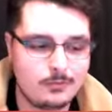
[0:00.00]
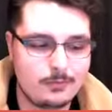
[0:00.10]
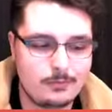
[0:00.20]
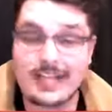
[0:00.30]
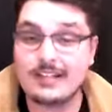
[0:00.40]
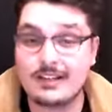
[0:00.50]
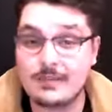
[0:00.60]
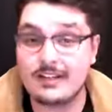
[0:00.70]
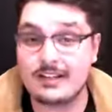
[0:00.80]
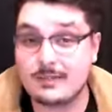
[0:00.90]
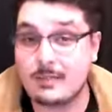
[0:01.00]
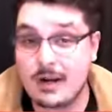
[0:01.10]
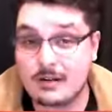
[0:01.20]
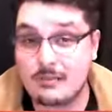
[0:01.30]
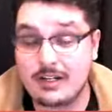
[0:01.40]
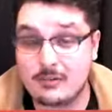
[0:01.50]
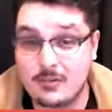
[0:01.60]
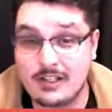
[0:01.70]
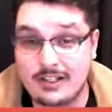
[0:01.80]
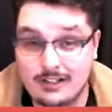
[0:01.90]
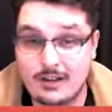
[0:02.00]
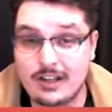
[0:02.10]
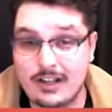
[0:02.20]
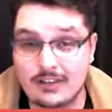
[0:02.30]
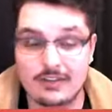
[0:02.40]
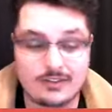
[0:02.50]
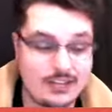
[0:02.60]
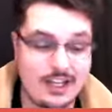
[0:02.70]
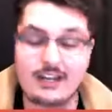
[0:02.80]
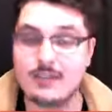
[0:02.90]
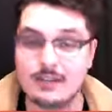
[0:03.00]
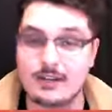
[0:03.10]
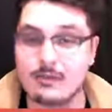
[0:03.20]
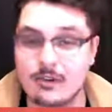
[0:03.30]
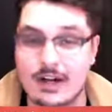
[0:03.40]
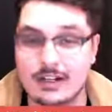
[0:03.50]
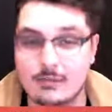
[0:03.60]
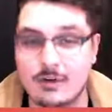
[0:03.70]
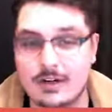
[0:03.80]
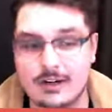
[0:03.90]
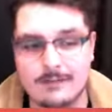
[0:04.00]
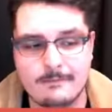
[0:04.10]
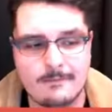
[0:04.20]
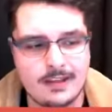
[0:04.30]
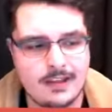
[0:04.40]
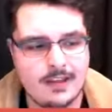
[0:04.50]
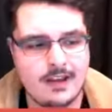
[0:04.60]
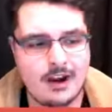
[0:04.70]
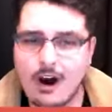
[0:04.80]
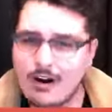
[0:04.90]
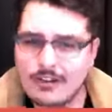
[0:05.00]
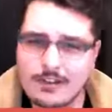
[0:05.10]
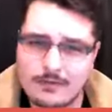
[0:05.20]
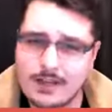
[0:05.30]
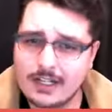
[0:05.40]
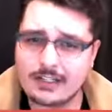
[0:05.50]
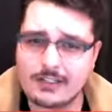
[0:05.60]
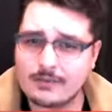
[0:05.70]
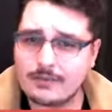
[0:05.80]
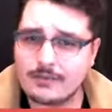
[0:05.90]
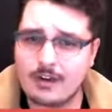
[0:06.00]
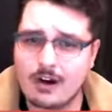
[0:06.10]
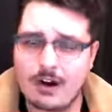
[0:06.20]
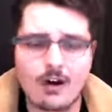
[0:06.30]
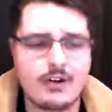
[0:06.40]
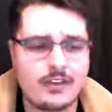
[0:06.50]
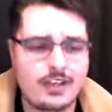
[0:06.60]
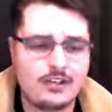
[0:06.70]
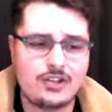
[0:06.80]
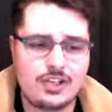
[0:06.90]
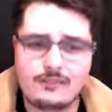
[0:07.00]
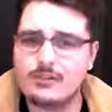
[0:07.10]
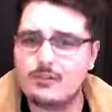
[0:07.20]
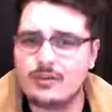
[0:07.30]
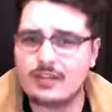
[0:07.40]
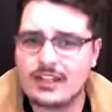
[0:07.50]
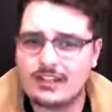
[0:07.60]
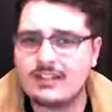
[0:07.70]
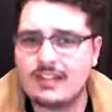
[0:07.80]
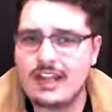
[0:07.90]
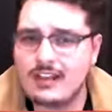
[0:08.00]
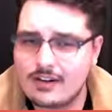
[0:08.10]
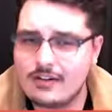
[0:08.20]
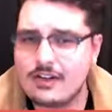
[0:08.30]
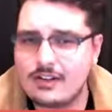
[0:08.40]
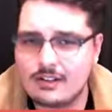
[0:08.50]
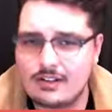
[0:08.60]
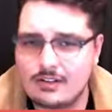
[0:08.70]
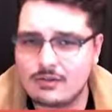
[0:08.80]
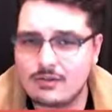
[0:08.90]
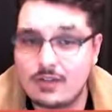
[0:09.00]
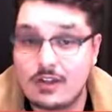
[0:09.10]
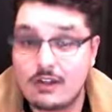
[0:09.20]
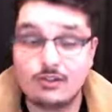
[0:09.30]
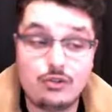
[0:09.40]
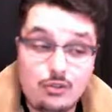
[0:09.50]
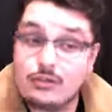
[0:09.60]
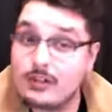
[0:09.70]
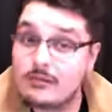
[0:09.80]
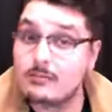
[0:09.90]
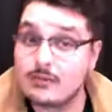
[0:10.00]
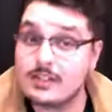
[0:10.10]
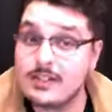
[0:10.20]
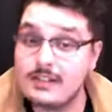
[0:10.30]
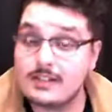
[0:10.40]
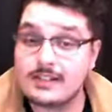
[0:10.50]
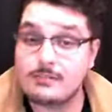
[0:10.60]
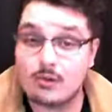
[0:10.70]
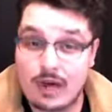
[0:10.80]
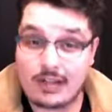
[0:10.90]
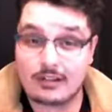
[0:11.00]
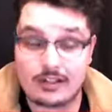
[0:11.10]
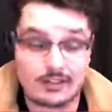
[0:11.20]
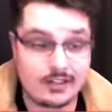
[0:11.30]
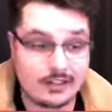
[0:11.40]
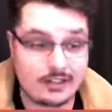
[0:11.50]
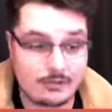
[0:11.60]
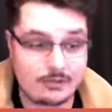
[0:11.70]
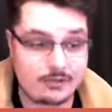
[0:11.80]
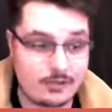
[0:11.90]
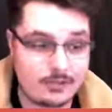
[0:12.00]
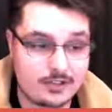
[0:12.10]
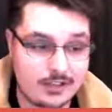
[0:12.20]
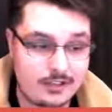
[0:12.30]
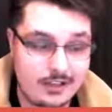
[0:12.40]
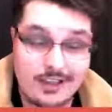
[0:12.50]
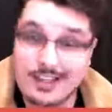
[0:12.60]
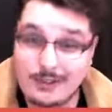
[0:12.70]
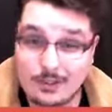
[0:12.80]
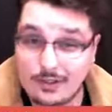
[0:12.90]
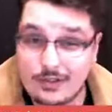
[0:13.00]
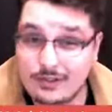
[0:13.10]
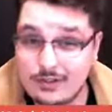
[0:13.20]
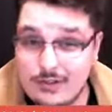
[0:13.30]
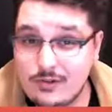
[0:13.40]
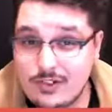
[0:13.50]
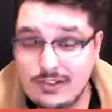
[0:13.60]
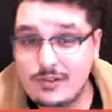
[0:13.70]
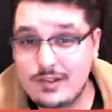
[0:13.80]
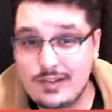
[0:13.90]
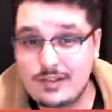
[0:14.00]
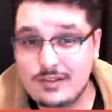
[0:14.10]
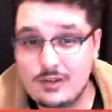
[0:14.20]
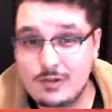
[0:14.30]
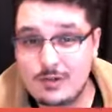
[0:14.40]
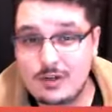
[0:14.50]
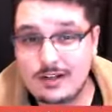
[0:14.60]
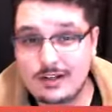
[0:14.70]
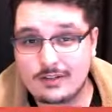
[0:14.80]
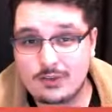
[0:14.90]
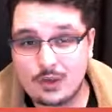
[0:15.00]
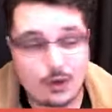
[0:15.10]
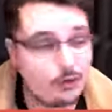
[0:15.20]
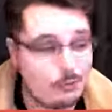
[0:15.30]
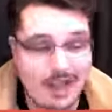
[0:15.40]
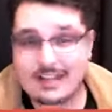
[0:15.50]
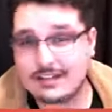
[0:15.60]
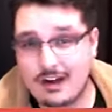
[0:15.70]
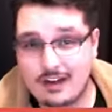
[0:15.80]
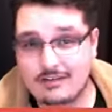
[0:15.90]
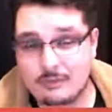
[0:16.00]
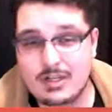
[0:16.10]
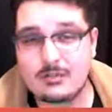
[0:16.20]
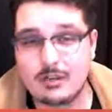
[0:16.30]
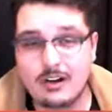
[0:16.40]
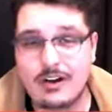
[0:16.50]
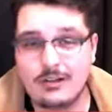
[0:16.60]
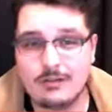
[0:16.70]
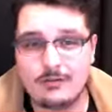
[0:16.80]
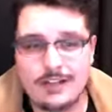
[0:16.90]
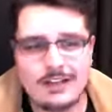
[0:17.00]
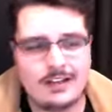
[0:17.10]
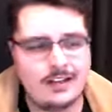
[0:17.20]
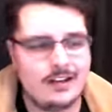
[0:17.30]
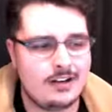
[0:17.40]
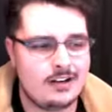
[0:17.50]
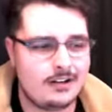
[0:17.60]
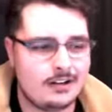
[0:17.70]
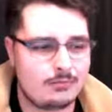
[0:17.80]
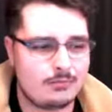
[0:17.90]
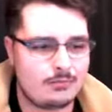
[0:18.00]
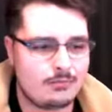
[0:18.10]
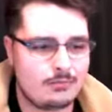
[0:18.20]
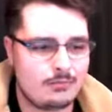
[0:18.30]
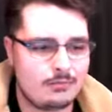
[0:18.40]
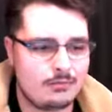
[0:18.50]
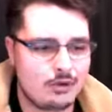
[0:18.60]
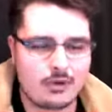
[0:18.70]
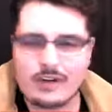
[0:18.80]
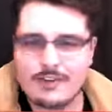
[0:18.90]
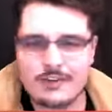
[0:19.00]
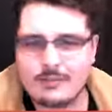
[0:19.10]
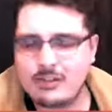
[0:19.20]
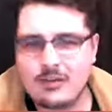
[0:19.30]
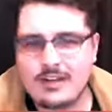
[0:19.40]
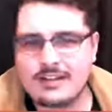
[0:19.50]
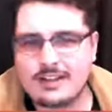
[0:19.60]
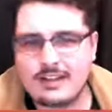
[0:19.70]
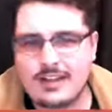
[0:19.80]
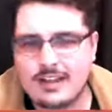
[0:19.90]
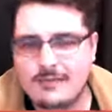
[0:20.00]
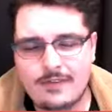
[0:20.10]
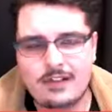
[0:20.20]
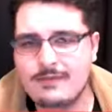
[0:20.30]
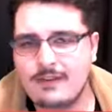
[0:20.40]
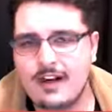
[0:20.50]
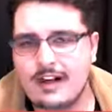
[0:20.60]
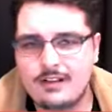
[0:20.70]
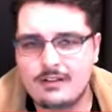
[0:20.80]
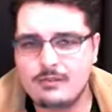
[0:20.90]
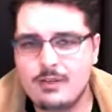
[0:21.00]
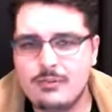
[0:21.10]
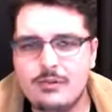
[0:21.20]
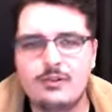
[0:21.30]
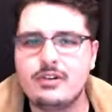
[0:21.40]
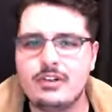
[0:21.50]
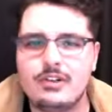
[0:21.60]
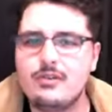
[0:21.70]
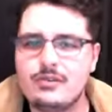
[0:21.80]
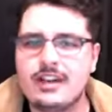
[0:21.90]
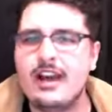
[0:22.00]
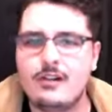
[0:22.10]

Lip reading: that's something that inspired me to really look at the state of the Democratic Party. Are they effective? Are they achieving what they say they're going to do? Do they represent this morality that they claim to represent? If you look at the news and you see this new turtle mascot of Mitch McConnell, or even some of the ways that they vilified people who accused Al